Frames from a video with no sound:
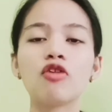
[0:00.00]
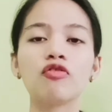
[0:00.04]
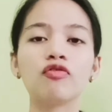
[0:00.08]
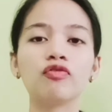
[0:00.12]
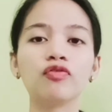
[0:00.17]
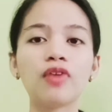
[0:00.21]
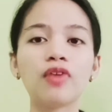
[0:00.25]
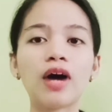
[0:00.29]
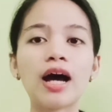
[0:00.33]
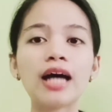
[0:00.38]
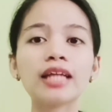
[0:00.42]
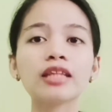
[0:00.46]

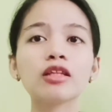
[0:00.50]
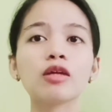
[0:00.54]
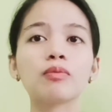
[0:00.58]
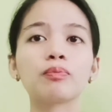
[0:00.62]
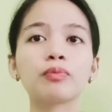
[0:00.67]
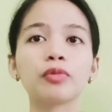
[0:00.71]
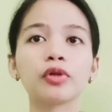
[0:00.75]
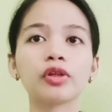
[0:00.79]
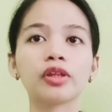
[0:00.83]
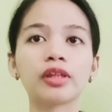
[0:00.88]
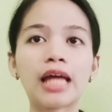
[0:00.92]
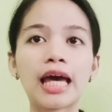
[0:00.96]
VAT
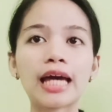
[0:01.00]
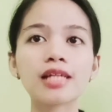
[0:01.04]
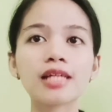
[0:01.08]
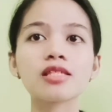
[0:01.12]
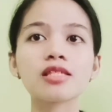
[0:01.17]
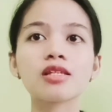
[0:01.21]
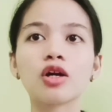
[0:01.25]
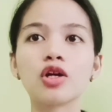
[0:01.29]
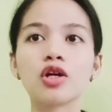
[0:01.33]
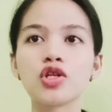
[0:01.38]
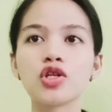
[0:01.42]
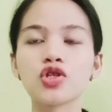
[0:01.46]
protects
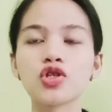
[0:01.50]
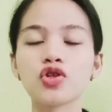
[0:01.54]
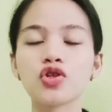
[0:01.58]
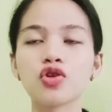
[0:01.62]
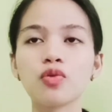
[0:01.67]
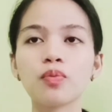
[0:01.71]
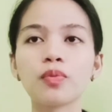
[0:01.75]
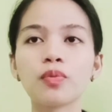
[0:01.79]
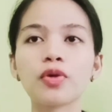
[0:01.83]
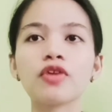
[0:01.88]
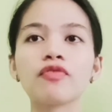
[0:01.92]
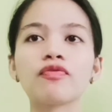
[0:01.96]

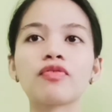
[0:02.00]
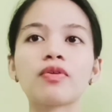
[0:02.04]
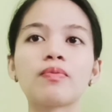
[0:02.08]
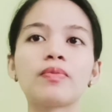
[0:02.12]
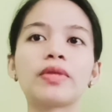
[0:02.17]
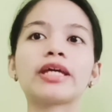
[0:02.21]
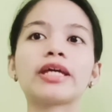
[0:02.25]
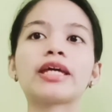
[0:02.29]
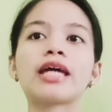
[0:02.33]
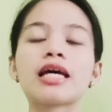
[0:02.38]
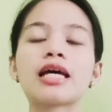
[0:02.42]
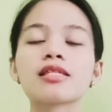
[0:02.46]
consumer from
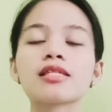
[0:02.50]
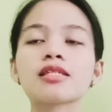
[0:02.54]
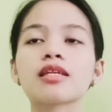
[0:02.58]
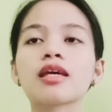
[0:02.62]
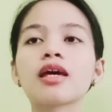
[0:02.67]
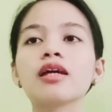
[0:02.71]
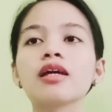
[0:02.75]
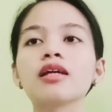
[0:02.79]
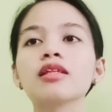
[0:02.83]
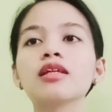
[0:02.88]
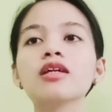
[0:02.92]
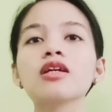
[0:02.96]
the
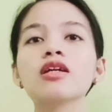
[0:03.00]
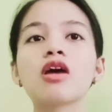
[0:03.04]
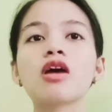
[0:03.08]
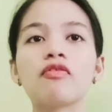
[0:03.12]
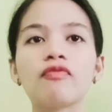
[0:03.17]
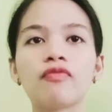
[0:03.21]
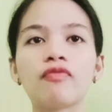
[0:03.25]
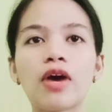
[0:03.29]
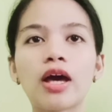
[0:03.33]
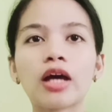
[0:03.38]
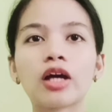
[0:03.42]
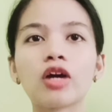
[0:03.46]
cascading
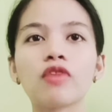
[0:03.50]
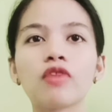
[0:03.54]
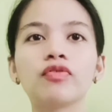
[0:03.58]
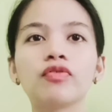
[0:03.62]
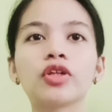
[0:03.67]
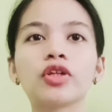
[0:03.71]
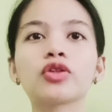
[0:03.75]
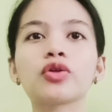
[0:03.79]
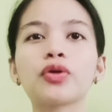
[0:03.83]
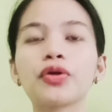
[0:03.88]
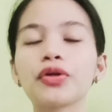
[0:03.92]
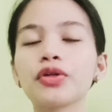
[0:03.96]
effect of
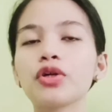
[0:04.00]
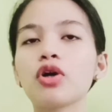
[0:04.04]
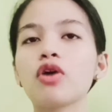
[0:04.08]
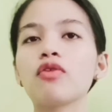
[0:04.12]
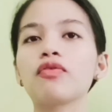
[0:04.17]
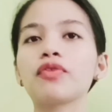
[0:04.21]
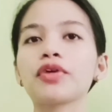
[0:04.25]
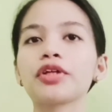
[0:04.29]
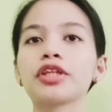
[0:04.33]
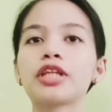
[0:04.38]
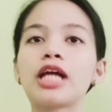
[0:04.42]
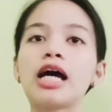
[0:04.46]
the
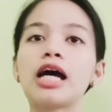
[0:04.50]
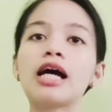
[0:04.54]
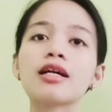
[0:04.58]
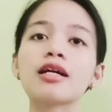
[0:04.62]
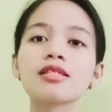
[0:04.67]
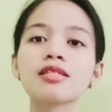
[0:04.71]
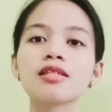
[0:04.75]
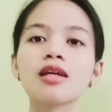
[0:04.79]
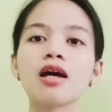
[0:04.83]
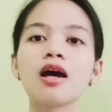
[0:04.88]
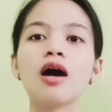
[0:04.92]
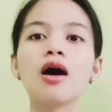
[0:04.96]
turnover tax,
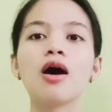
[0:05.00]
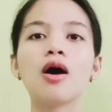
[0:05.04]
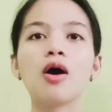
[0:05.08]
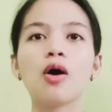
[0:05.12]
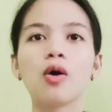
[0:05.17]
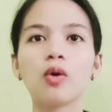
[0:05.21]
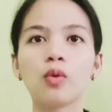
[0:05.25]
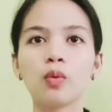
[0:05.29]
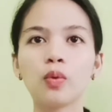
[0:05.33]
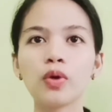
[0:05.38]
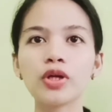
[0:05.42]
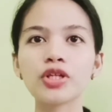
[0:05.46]

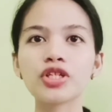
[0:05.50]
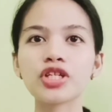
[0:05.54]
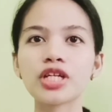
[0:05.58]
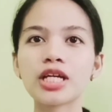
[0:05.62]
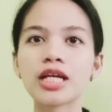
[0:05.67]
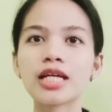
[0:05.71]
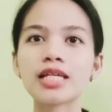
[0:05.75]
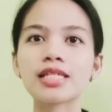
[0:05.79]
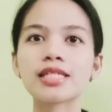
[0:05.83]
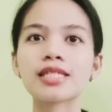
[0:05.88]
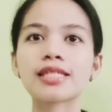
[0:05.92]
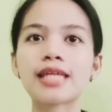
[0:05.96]
which
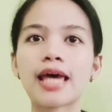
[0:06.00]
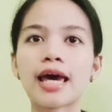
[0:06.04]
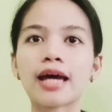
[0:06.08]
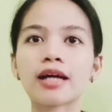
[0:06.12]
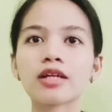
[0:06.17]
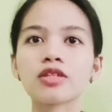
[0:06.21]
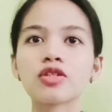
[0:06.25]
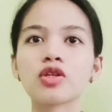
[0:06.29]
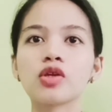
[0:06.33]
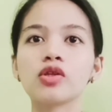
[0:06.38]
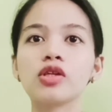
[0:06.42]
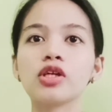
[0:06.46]
is
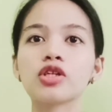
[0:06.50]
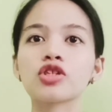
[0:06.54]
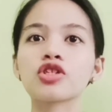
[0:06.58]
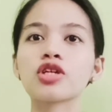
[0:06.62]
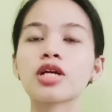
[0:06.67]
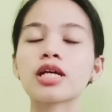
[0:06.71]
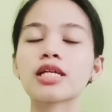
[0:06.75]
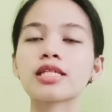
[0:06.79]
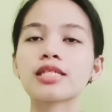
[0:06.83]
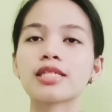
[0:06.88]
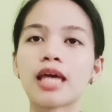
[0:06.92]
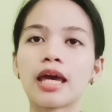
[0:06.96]
tax on each
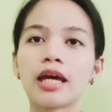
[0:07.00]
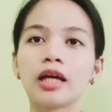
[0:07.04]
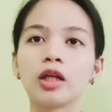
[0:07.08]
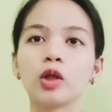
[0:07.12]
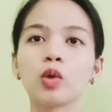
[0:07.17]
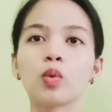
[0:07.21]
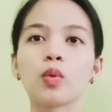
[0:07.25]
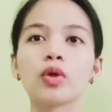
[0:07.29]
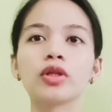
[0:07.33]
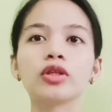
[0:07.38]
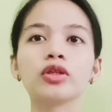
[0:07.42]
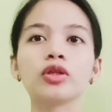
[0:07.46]

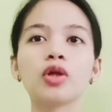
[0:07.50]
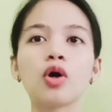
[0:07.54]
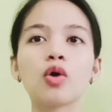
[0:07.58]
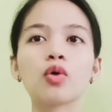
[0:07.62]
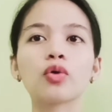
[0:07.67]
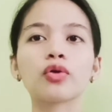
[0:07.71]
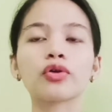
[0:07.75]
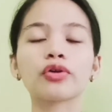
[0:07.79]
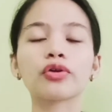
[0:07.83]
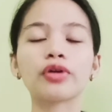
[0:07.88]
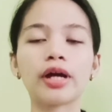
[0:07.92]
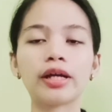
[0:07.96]
sale with no
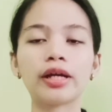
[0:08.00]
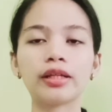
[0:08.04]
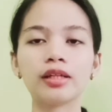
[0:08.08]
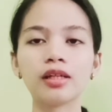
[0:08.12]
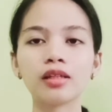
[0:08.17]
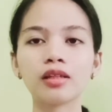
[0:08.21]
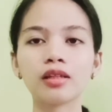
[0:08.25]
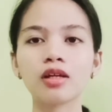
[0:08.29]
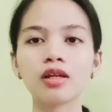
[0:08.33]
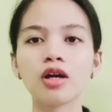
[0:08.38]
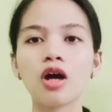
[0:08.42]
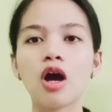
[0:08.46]
credit
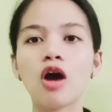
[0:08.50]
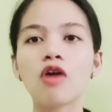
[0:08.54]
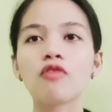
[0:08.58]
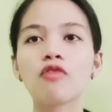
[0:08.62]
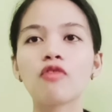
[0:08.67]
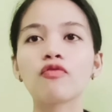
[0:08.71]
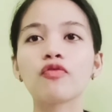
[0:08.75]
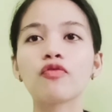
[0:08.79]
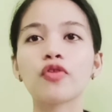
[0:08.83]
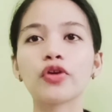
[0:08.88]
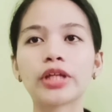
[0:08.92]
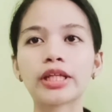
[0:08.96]
for
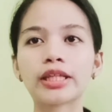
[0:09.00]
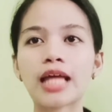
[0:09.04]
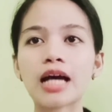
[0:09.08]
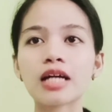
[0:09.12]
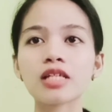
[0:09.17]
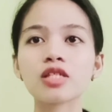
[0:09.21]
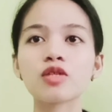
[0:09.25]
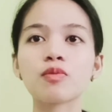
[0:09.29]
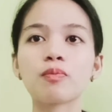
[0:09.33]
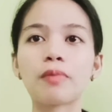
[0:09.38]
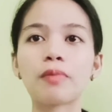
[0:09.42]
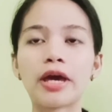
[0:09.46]
the tax
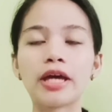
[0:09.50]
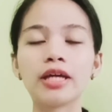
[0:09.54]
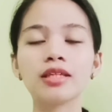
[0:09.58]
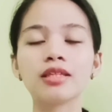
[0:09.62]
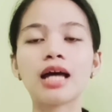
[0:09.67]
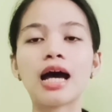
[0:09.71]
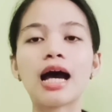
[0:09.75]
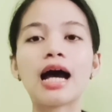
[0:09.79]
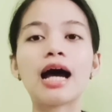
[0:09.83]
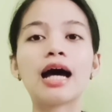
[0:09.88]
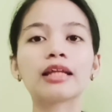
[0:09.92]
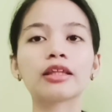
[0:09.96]
paid
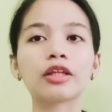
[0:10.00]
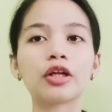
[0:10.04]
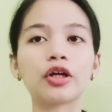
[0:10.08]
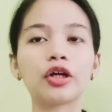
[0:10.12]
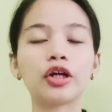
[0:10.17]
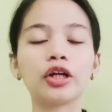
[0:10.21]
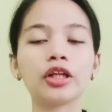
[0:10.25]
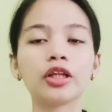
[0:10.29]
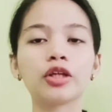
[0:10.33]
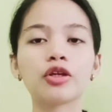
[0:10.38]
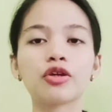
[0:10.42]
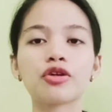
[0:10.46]
at
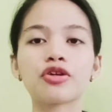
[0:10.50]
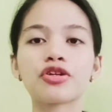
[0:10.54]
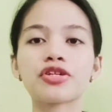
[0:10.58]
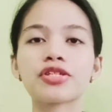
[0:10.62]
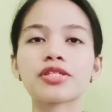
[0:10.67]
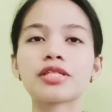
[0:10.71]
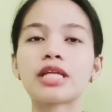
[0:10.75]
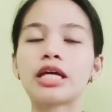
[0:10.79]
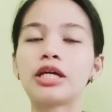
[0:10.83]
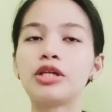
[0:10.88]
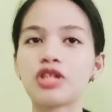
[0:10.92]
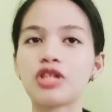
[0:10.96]
earlier
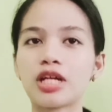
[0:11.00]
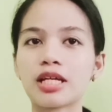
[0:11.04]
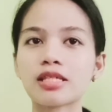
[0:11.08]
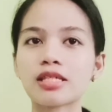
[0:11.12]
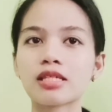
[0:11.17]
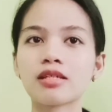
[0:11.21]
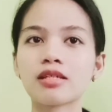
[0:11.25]
stages.